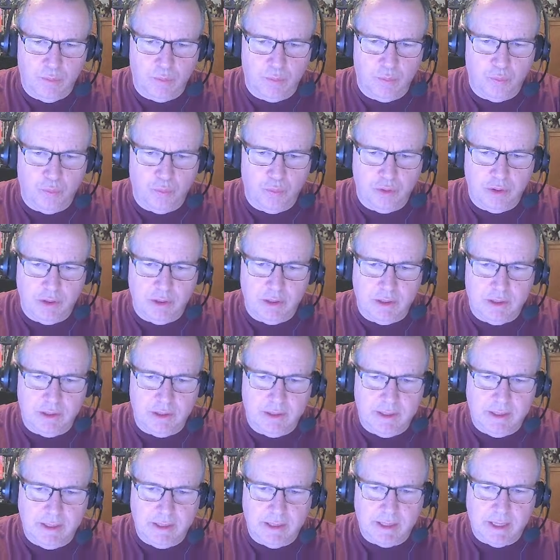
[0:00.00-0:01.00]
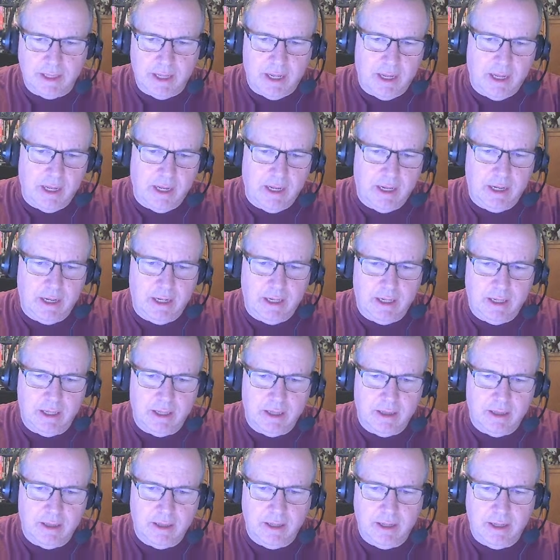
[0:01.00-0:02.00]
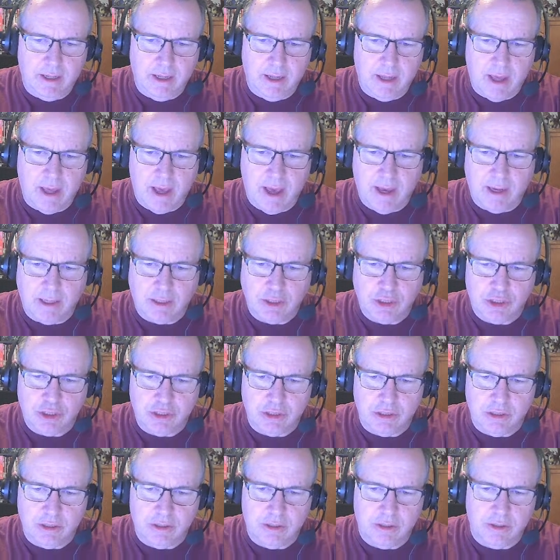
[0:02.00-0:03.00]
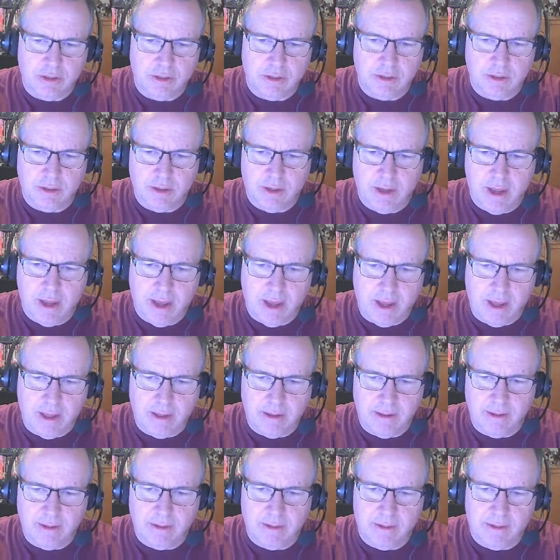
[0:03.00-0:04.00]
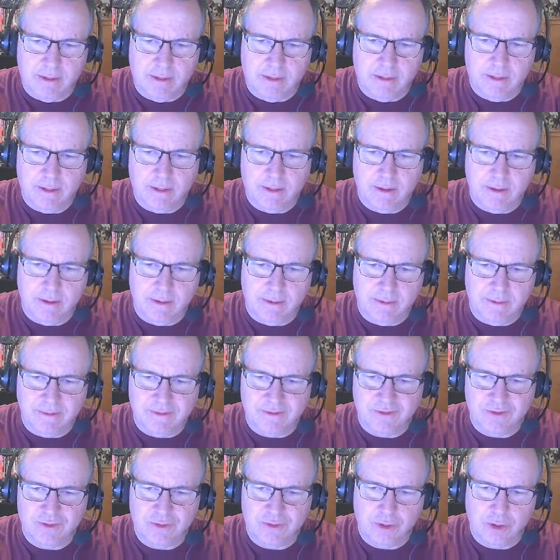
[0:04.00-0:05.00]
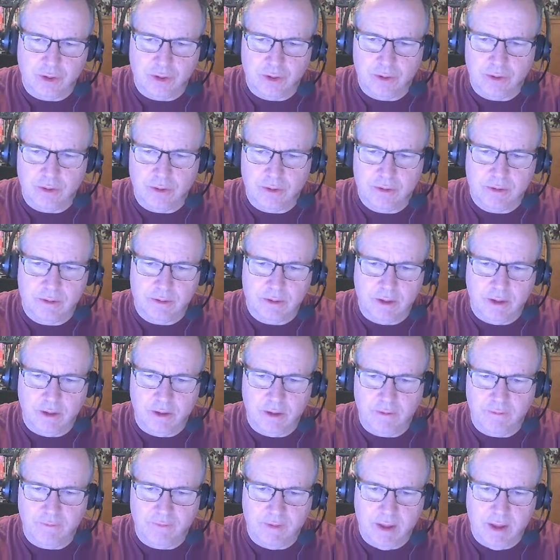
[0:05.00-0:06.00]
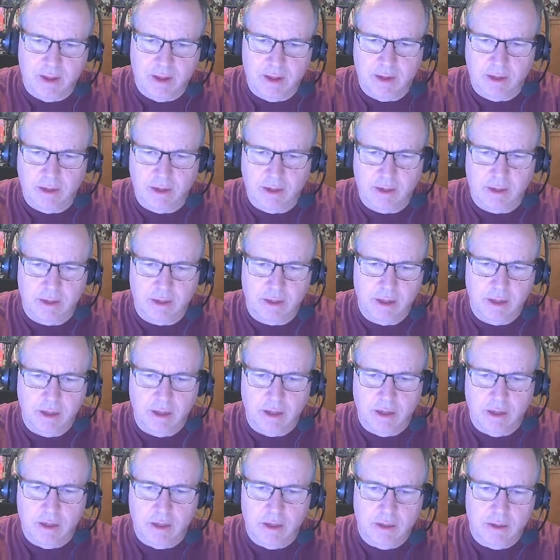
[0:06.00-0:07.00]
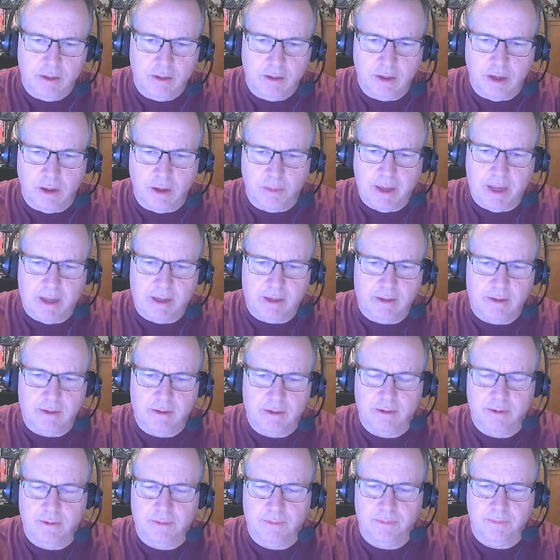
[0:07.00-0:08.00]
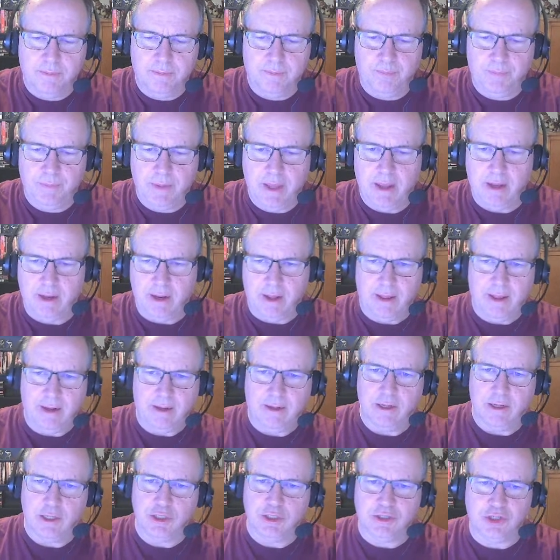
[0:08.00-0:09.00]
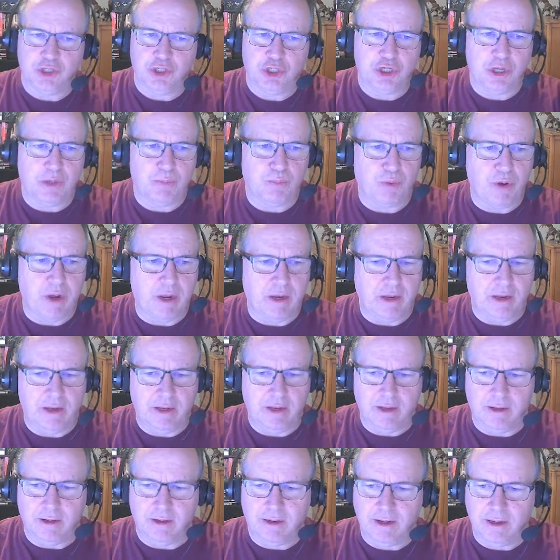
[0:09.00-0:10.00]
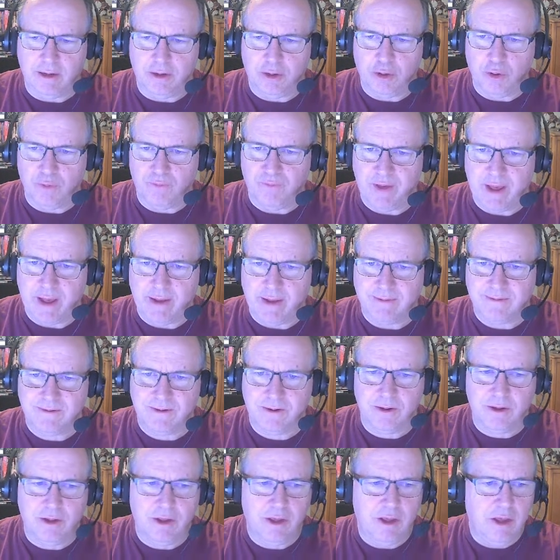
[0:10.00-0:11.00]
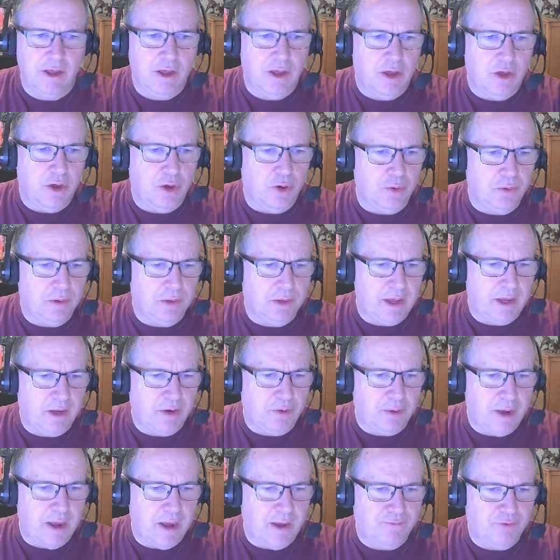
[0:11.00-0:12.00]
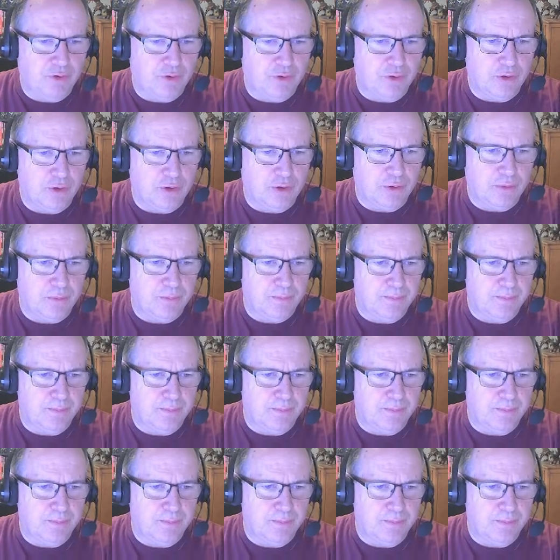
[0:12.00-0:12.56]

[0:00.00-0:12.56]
would delay the action at the start of a combat. And I like to just jump right in and get it going fast. Okay, crafter.